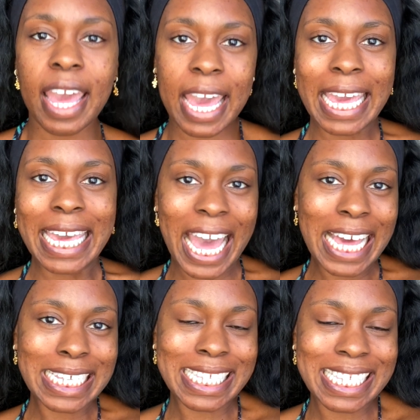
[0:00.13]
Hey
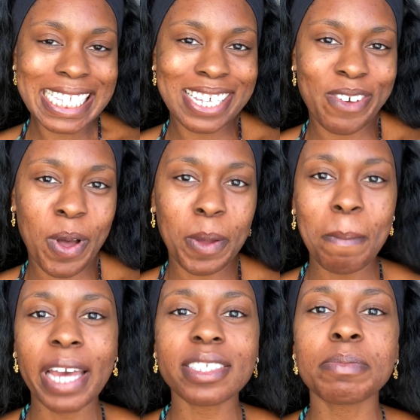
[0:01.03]
guys, welcome
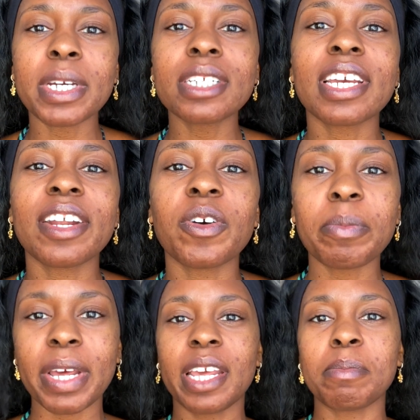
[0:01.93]
back to my channel.
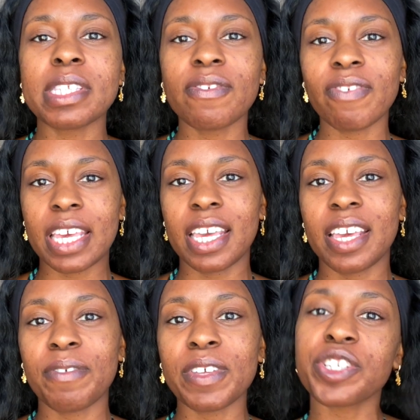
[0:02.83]
My name is Vicky.
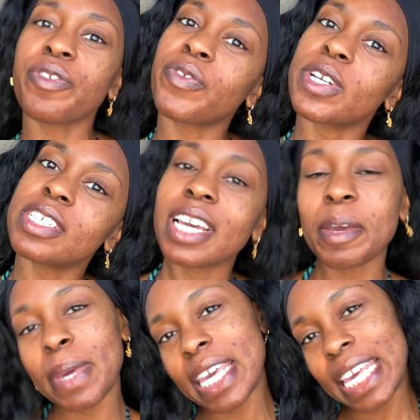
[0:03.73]
If it's your first
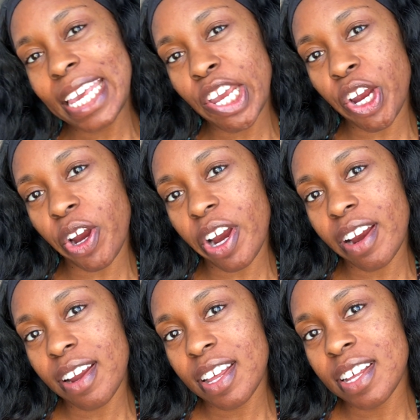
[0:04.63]
time here,
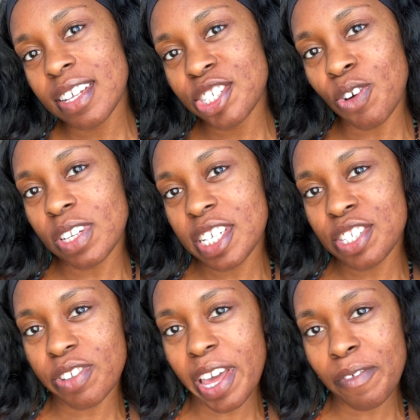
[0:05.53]
totally
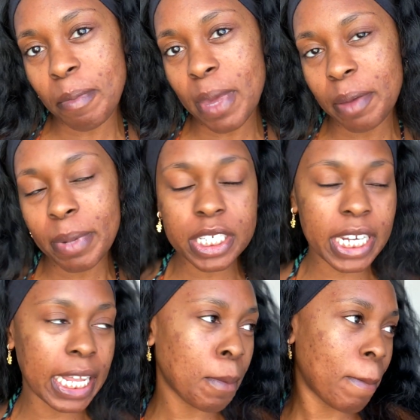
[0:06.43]
stole that from Makeup by
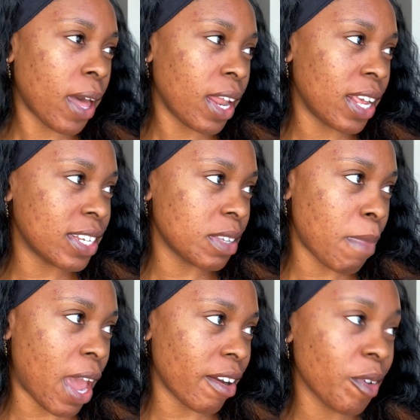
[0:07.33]
Shayla, but it doesn't
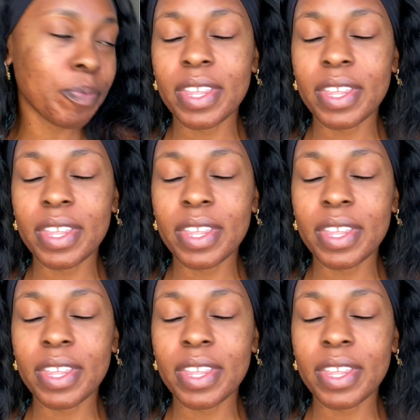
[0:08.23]
matter.